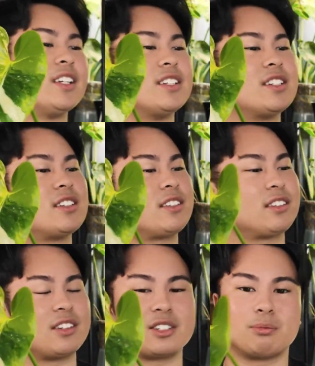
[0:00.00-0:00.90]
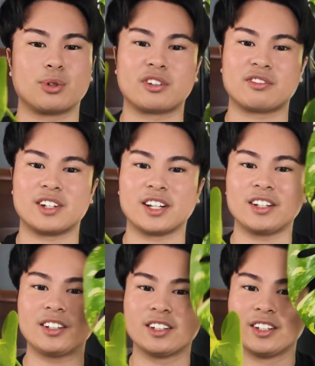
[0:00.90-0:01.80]
is a sport
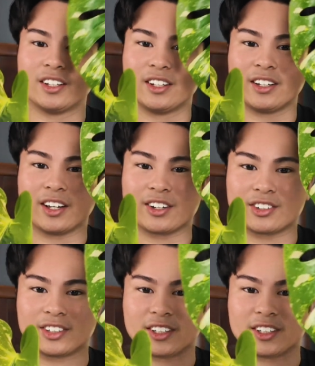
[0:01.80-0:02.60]
vine. Actually